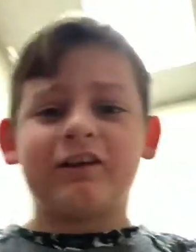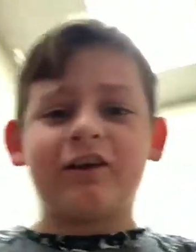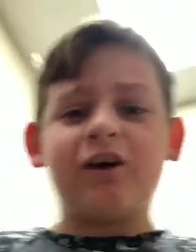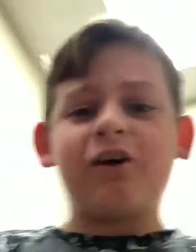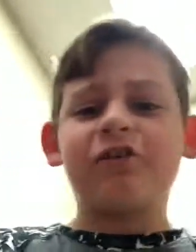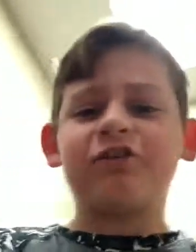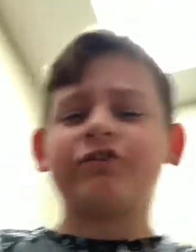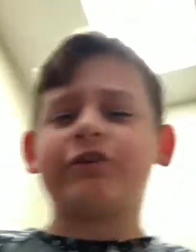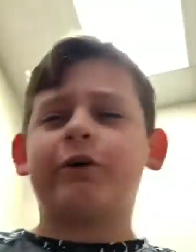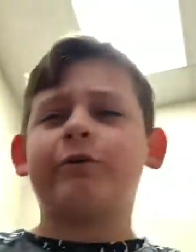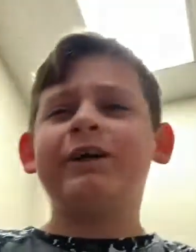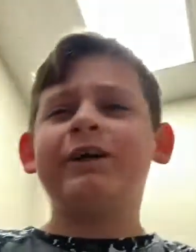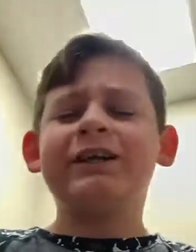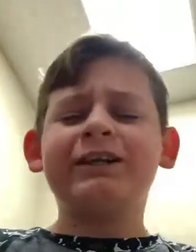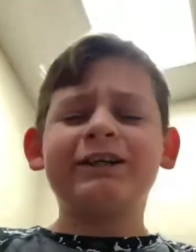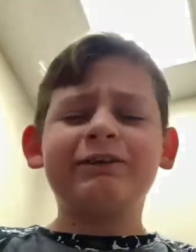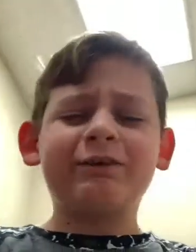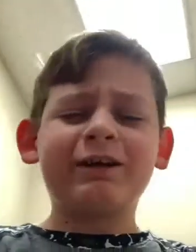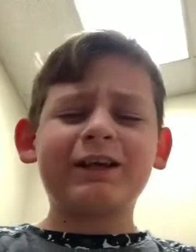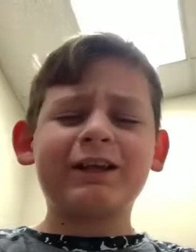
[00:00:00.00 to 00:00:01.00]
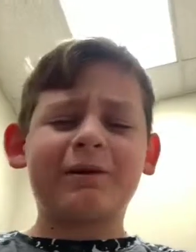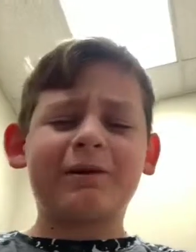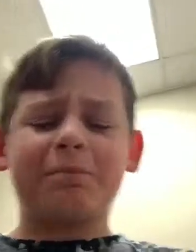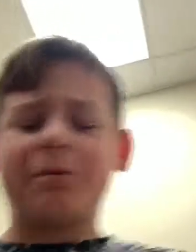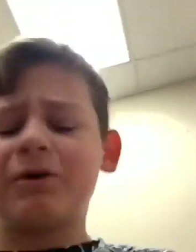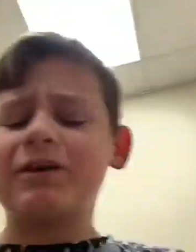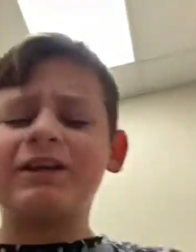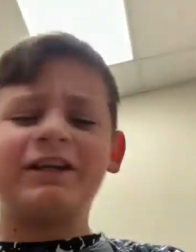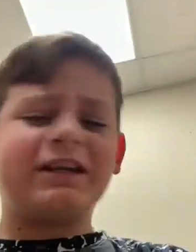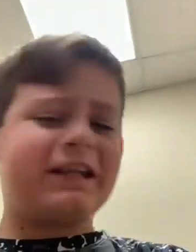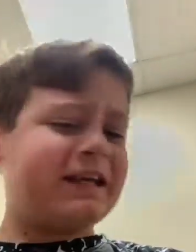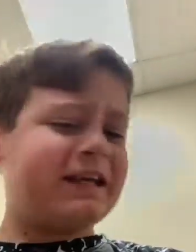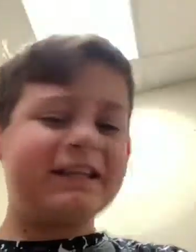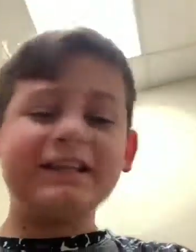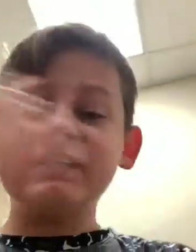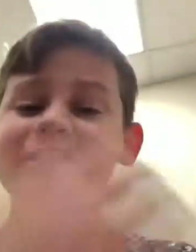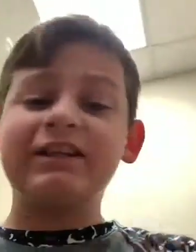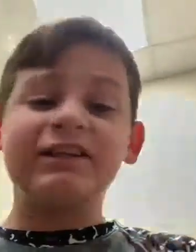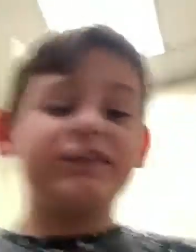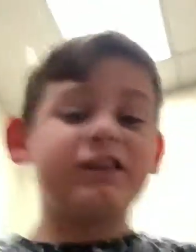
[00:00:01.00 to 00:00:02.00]
And also, you ain't going to put an
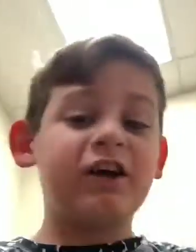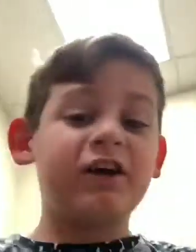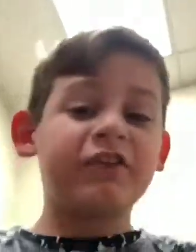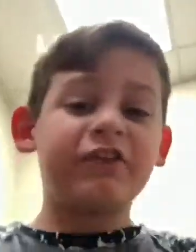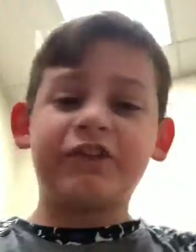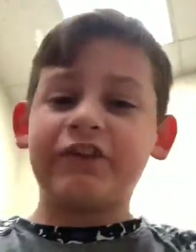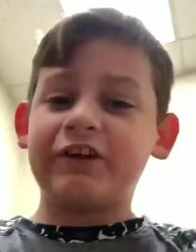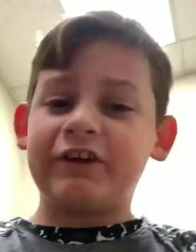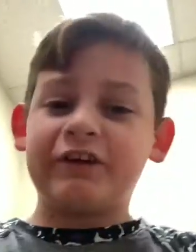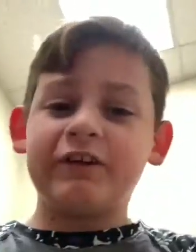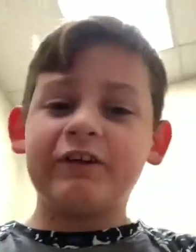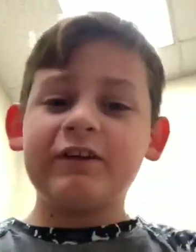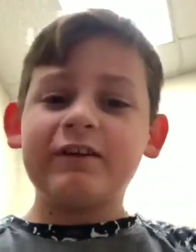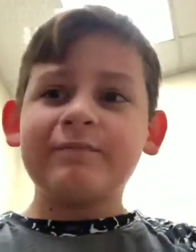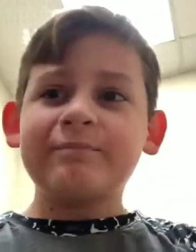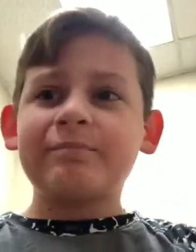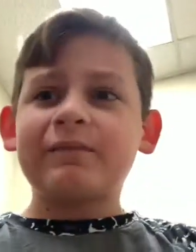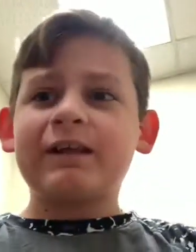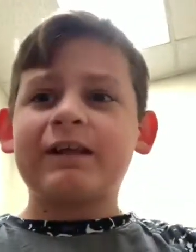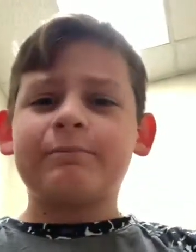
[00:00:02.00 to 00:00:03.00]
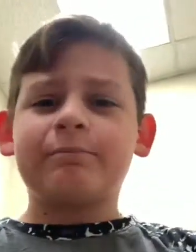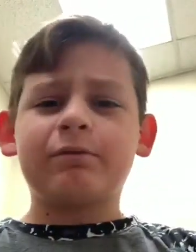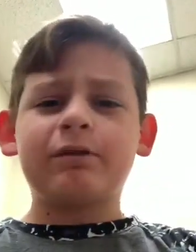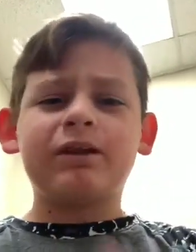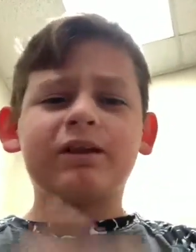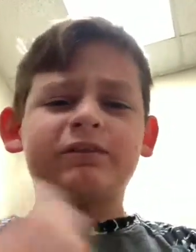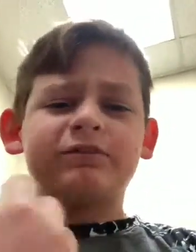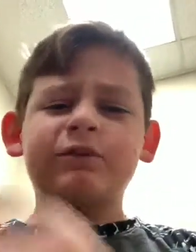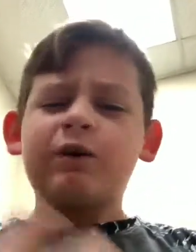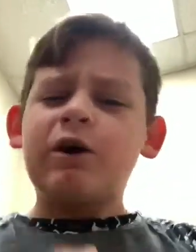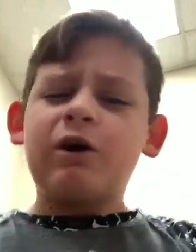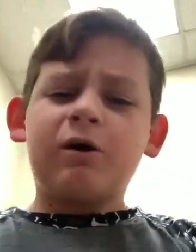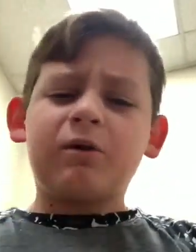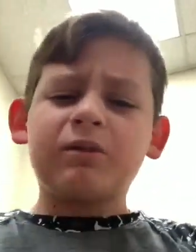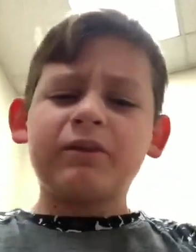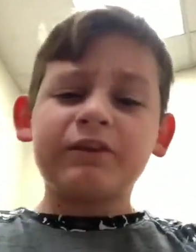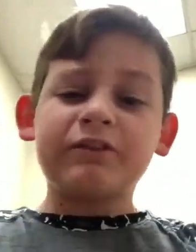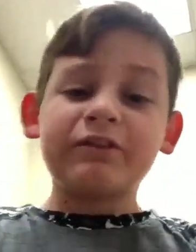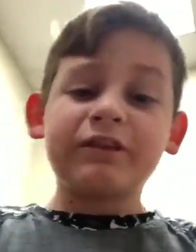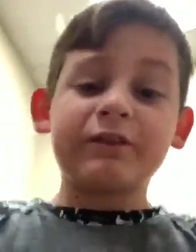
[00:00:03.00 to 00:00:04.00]
end to nothing. And plus,
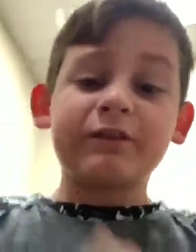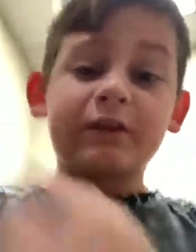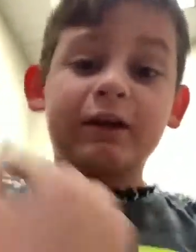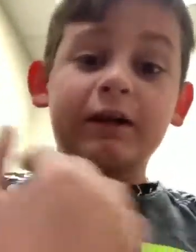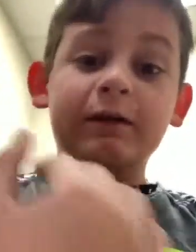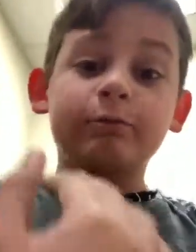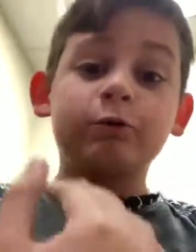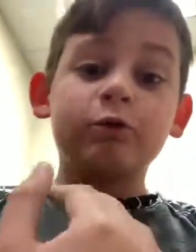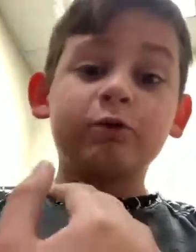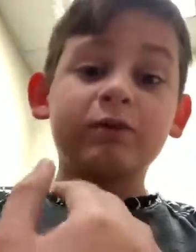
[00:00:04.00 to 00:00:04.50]
only thing that I'm